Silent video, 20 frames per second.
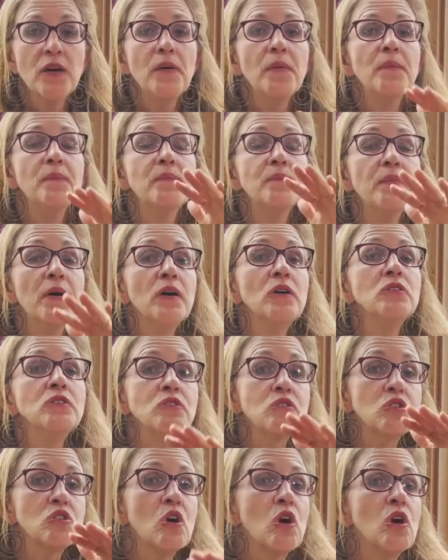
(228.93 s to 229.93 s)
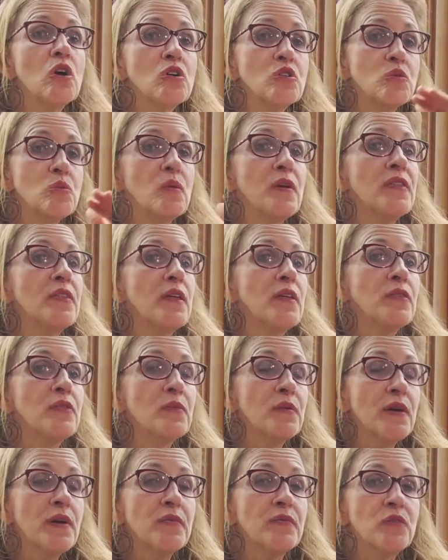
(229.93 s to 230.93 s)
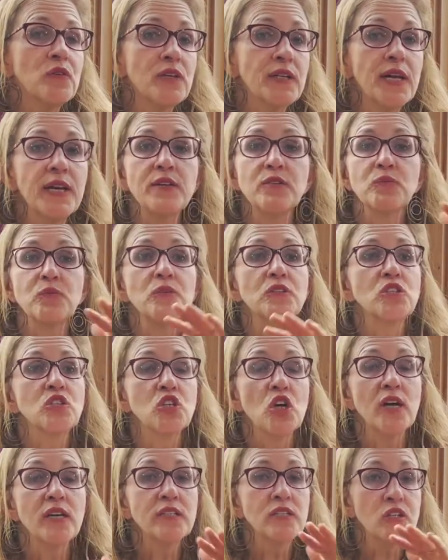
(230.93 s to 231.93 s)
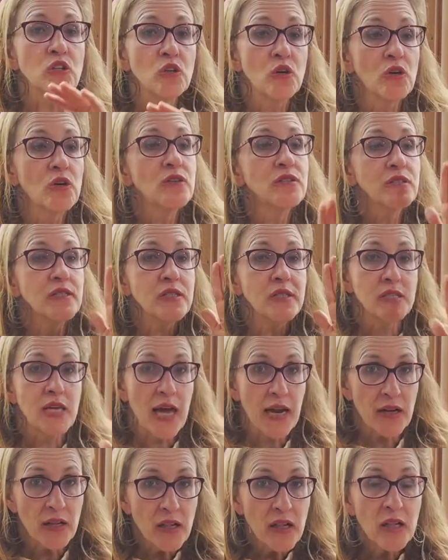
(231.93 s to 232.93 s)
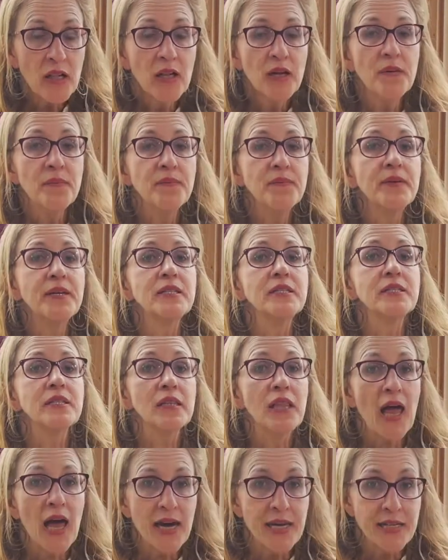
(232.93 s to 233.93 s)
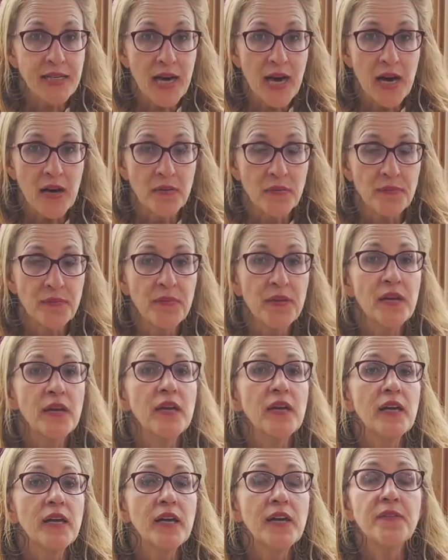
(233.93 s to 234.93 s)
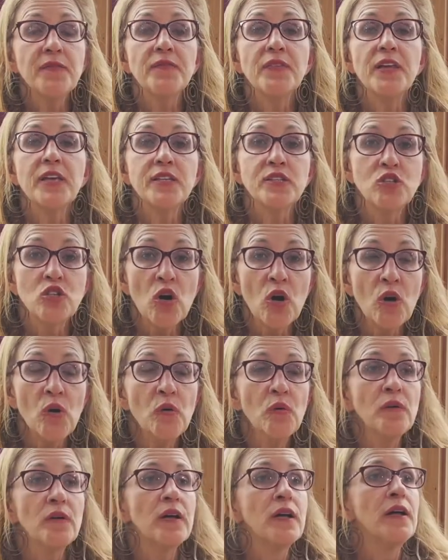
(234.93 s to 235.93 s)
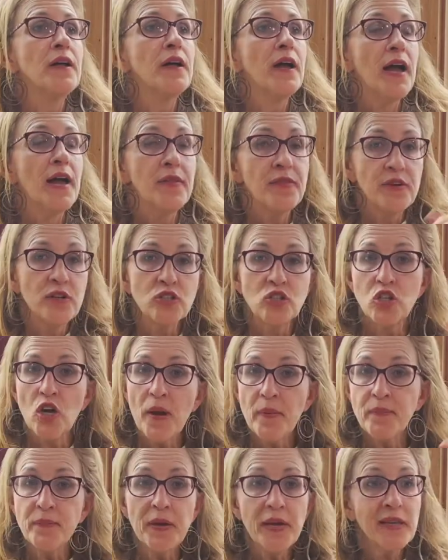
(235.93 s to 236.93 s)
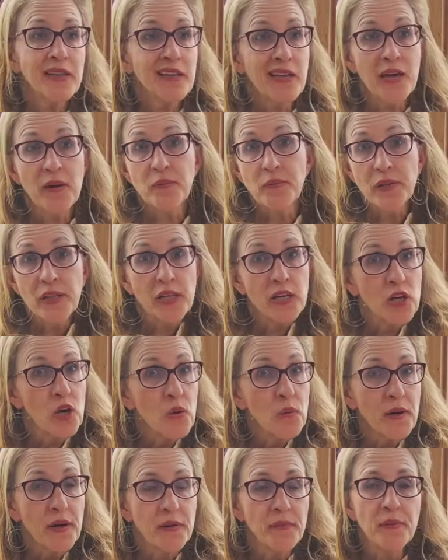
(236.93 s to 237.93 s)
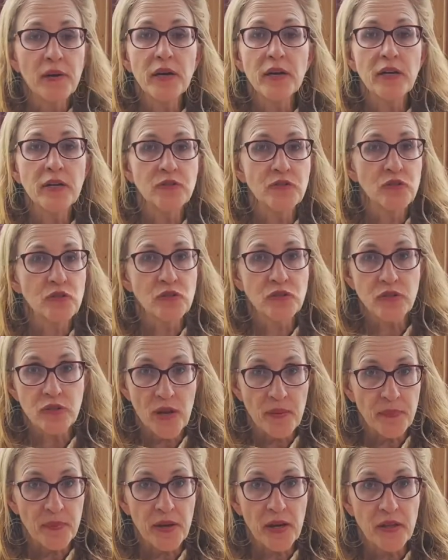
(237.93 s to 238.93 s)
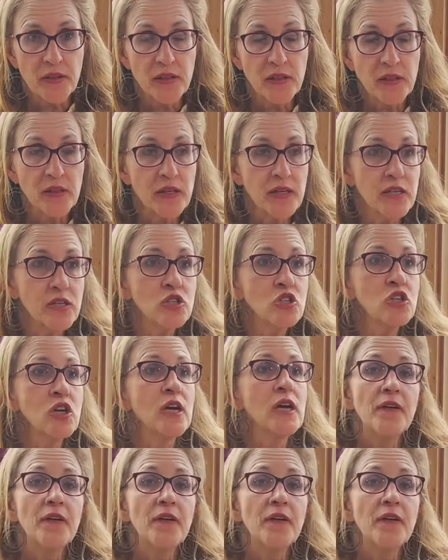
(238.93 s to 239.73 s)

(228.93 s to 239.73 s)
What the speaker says: Most dogs within 3 or 4 days will just learn settle means lie down. If they don't and they're jumping, can't really go anywhere because you're stepping on the leash.